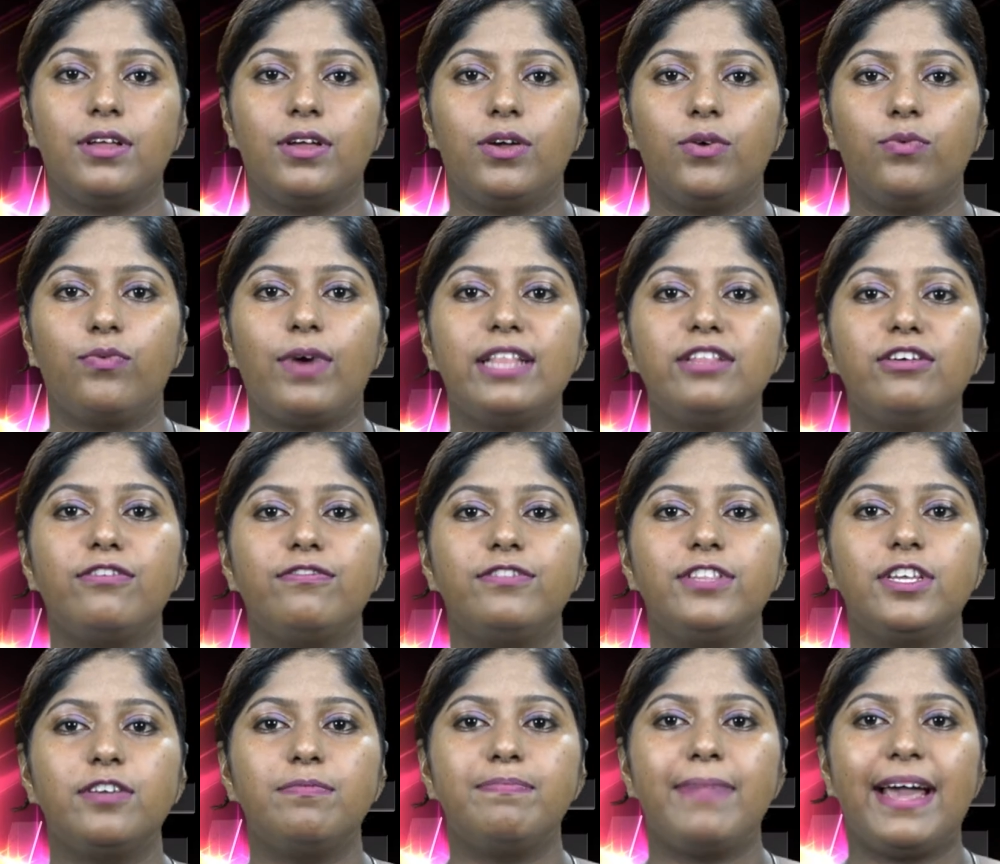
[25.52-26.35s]
One
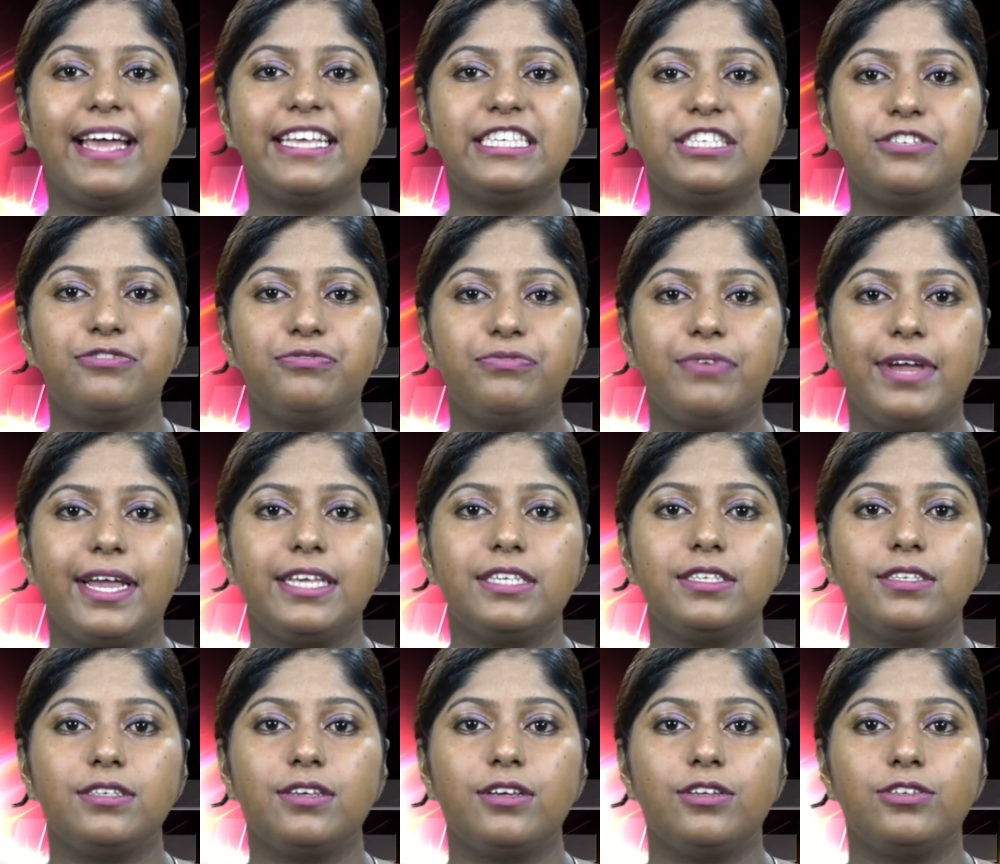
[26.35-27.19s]
of the best
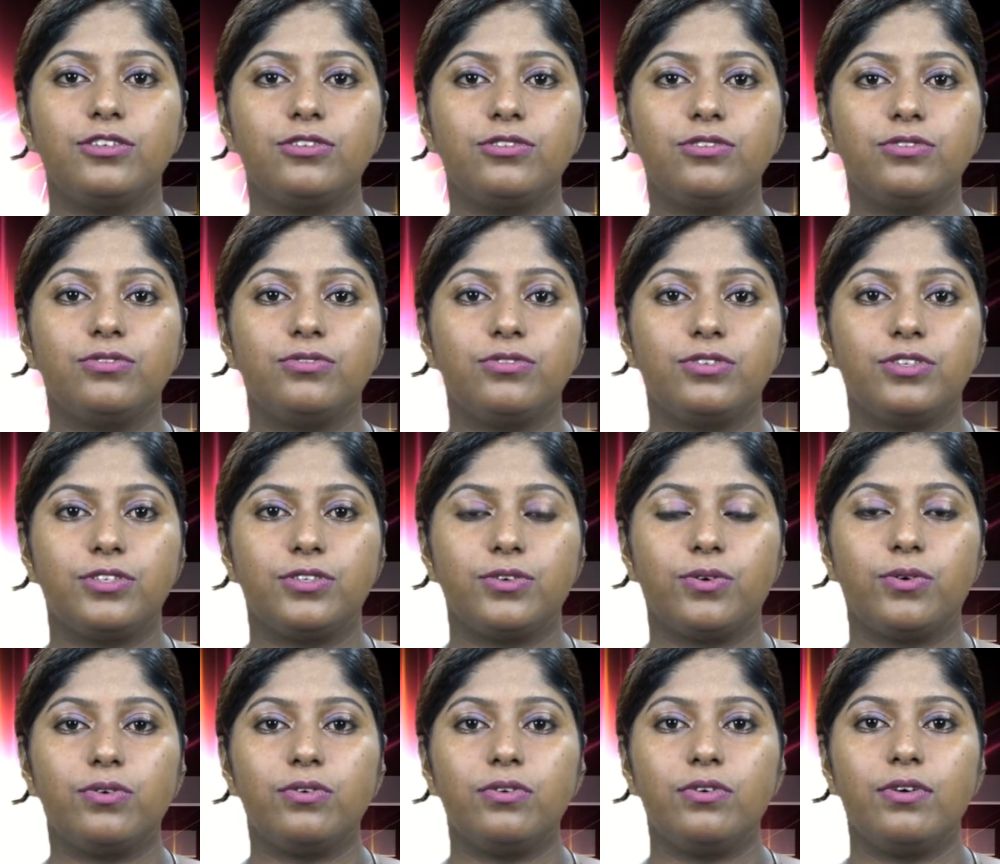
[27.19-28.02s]
ways to do
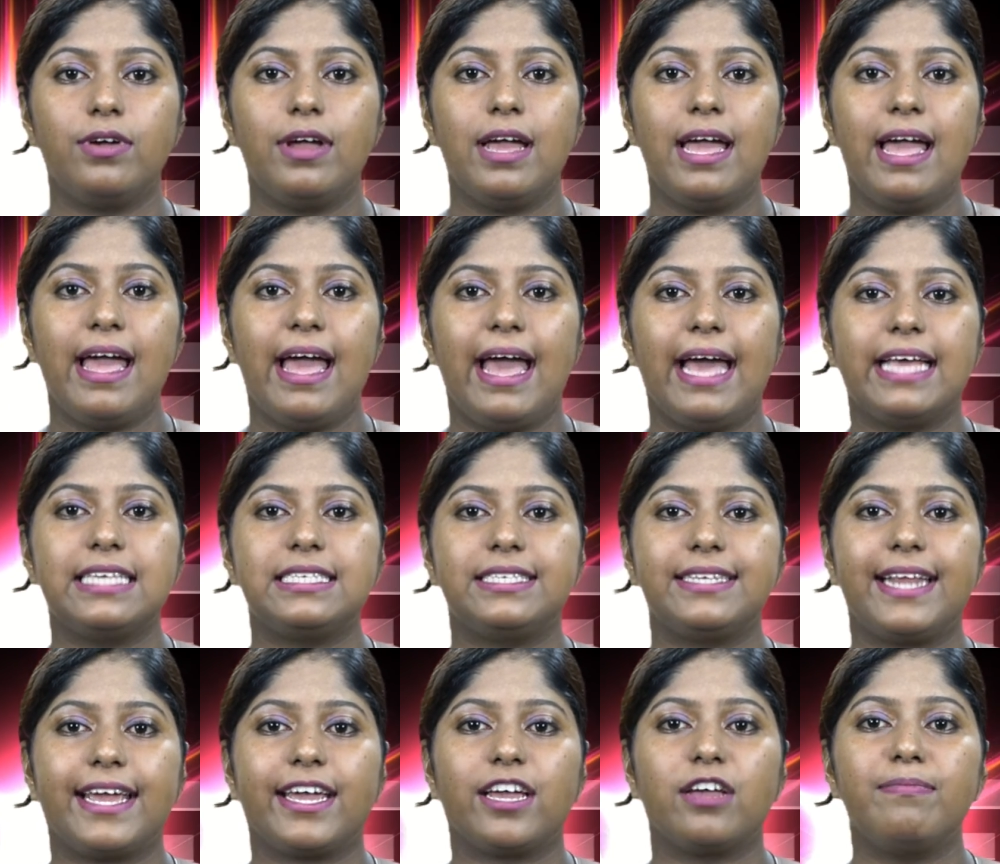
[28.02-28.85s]
so, as
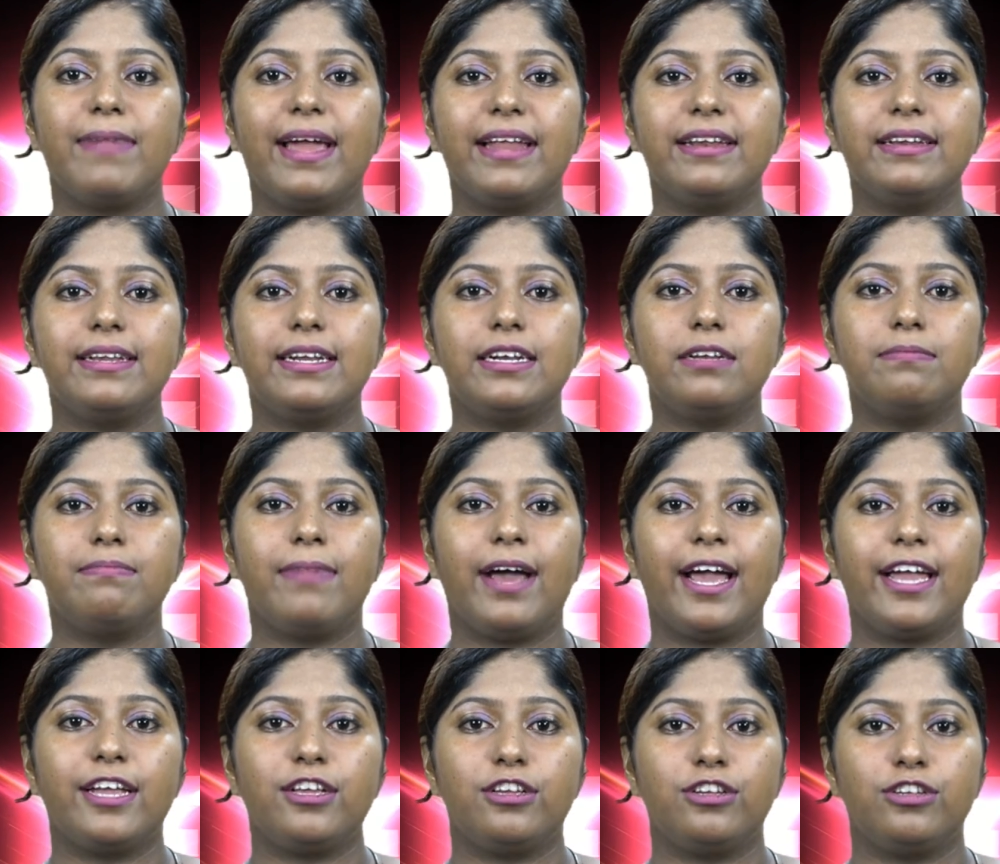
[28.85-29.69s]
recommended
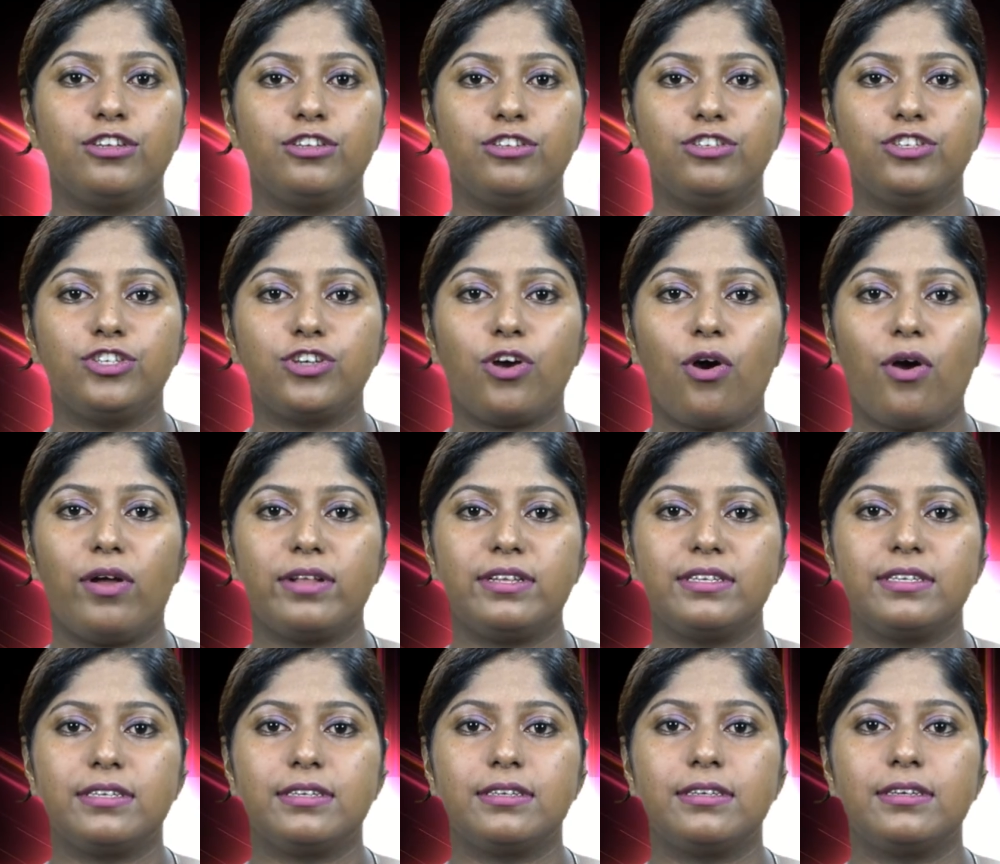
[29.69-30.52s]
by
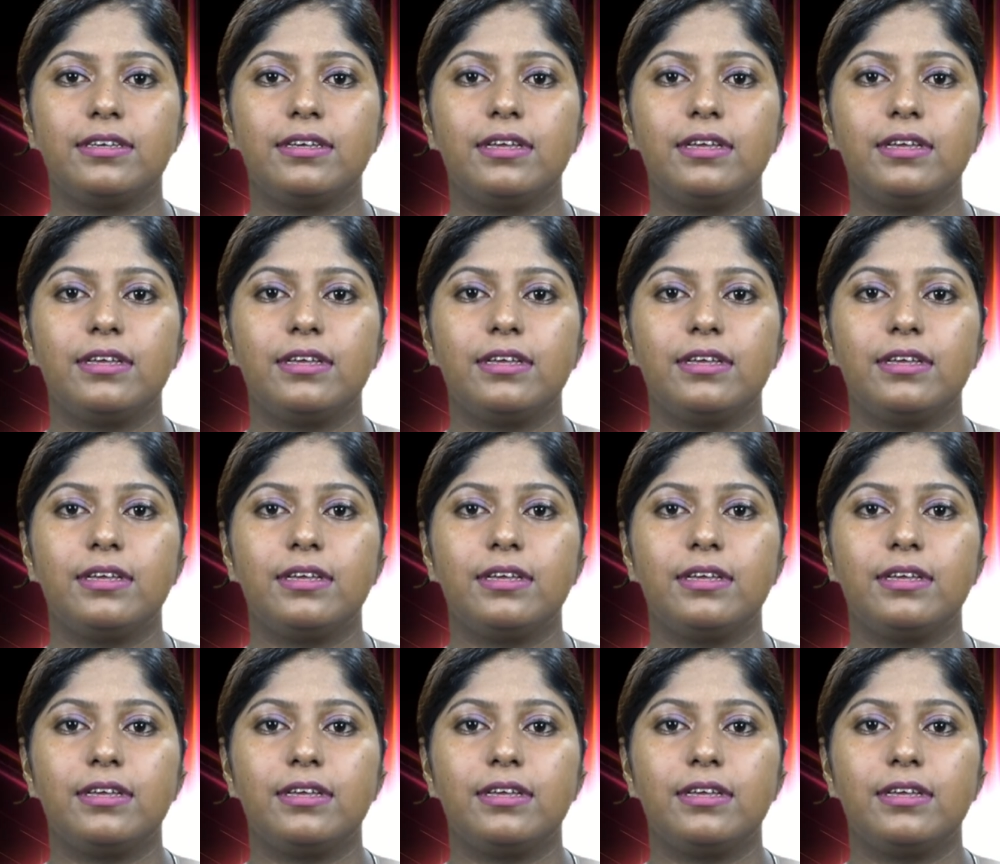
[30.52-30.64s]
John,